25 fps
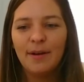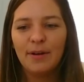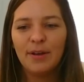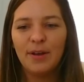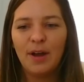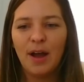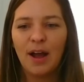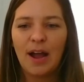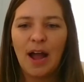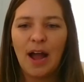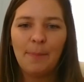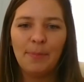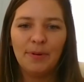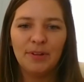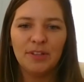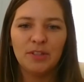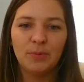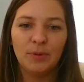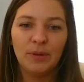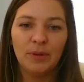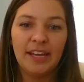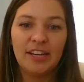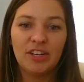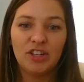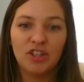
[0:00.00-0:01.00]
a couple's
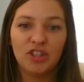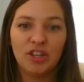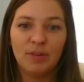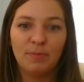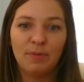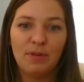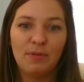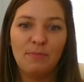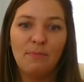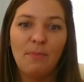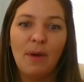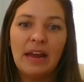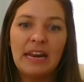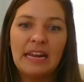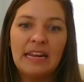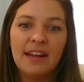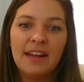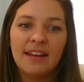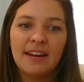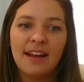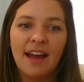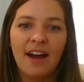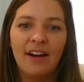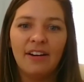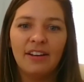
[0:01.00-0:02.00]
relationship with money
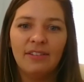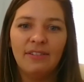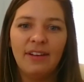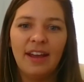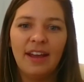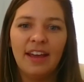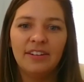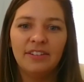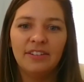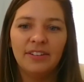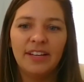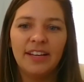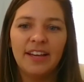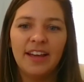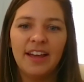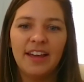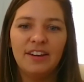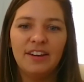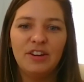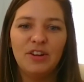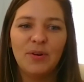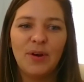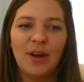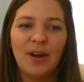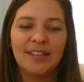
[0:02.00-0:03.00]
and how you handle it.
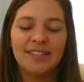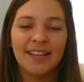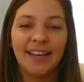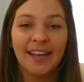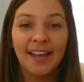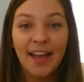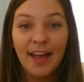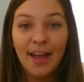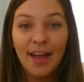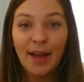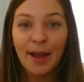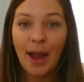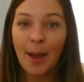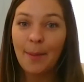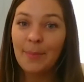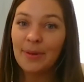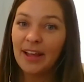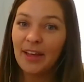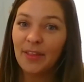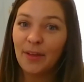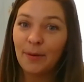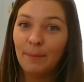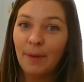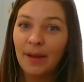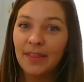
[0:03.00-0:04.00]
And you guys like come
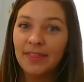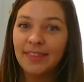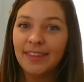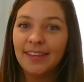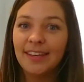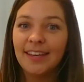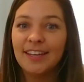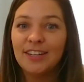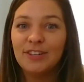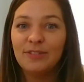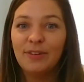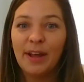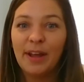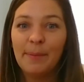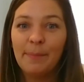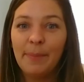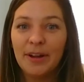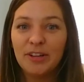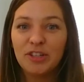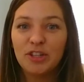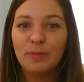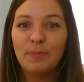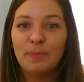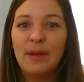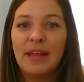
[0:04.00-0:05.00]
together monthly and doing a
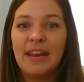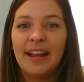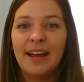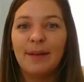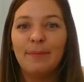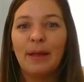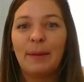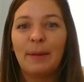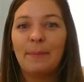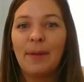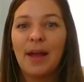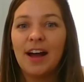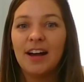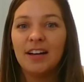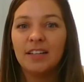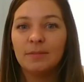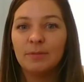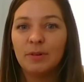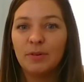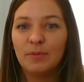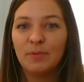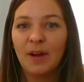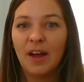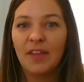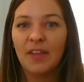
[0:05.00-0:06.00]
budget meeting. And like, my
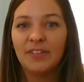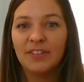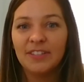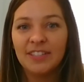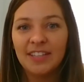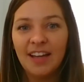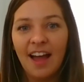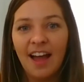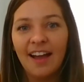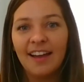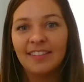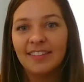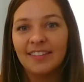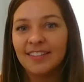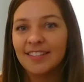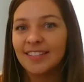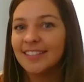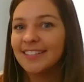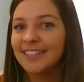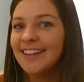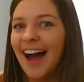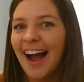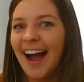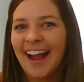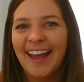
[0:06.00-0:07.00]
husband would rather die. This
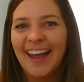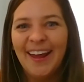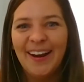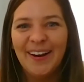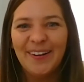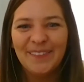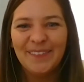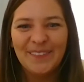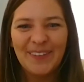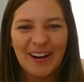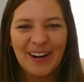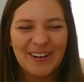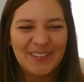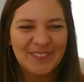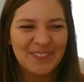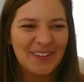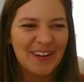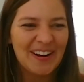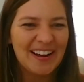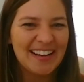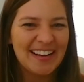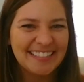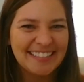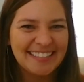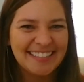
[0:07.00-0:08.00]
is not going to work for
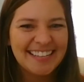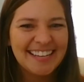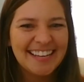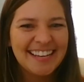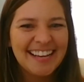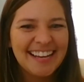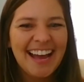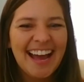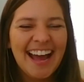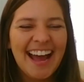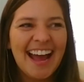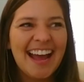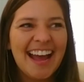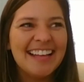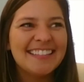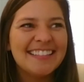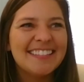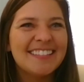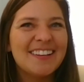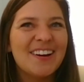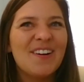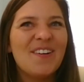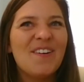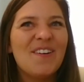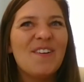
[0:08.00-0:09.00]
us. And
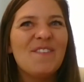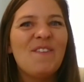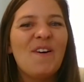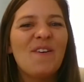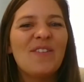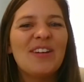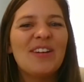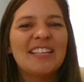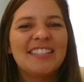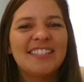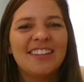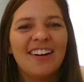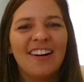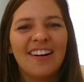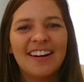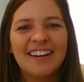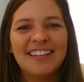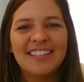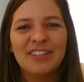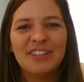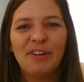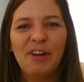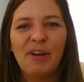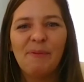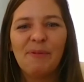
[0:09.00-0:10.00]
so what we started
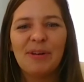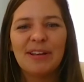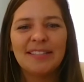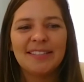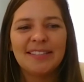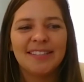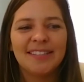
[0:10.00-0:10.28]
doing was